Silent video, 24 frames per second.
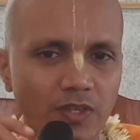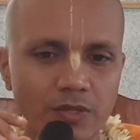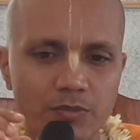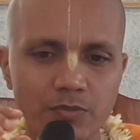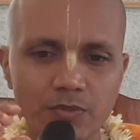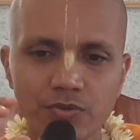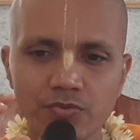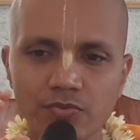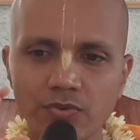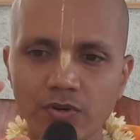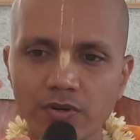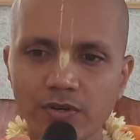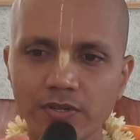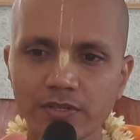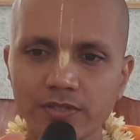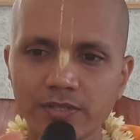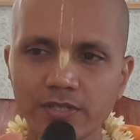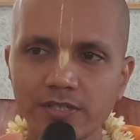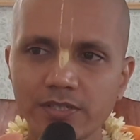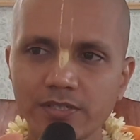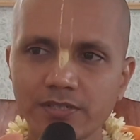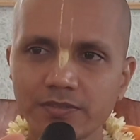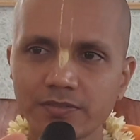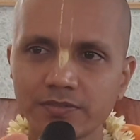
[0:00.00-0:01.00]
By following
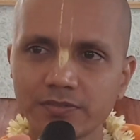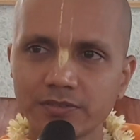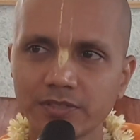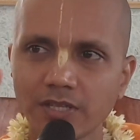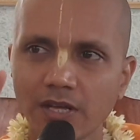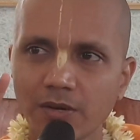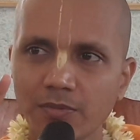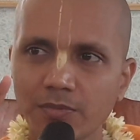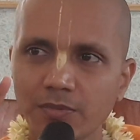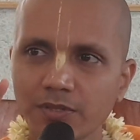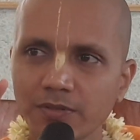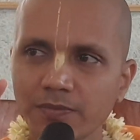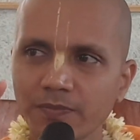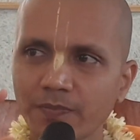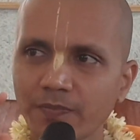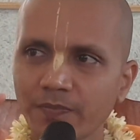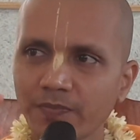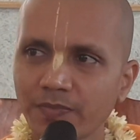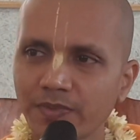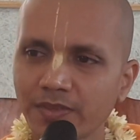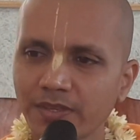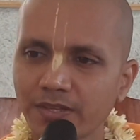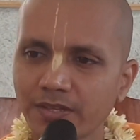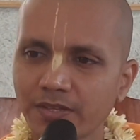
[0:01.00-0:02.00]
that dharma,
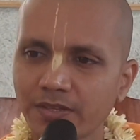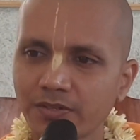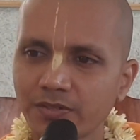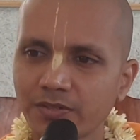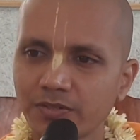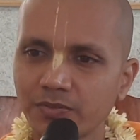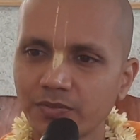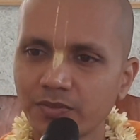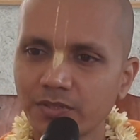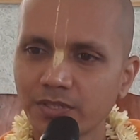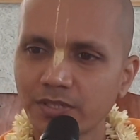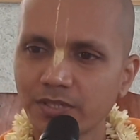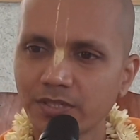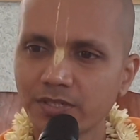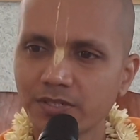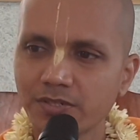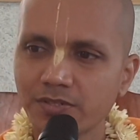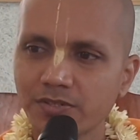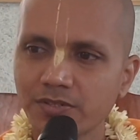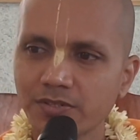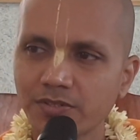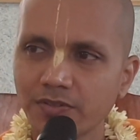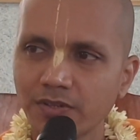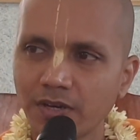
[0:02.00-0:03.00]
one
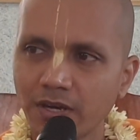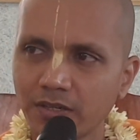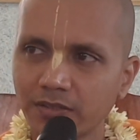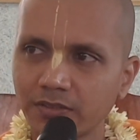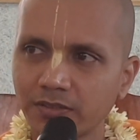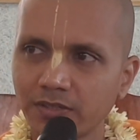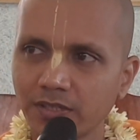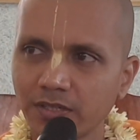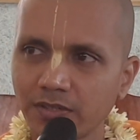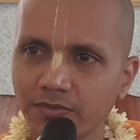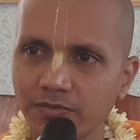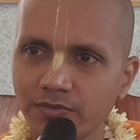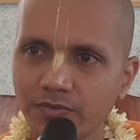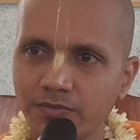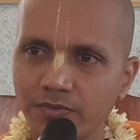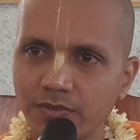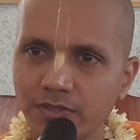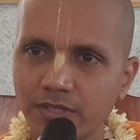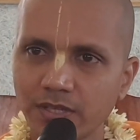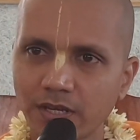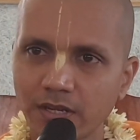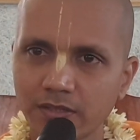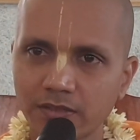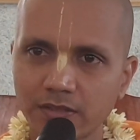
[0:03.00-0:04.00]
gets artha.
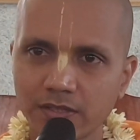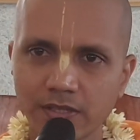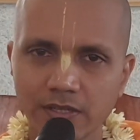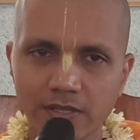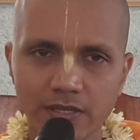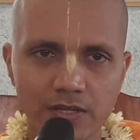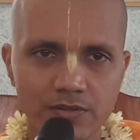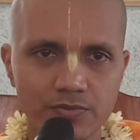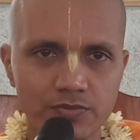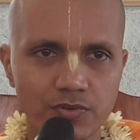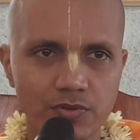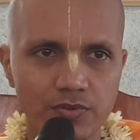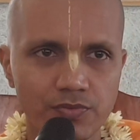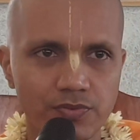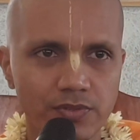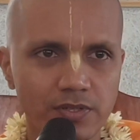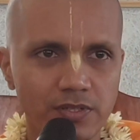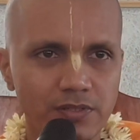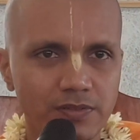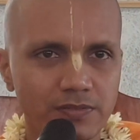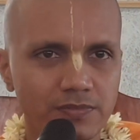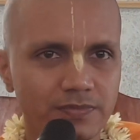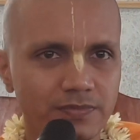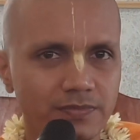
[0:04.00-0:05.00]
With artha, he can
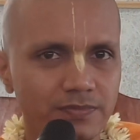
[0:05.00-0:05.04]
fulfill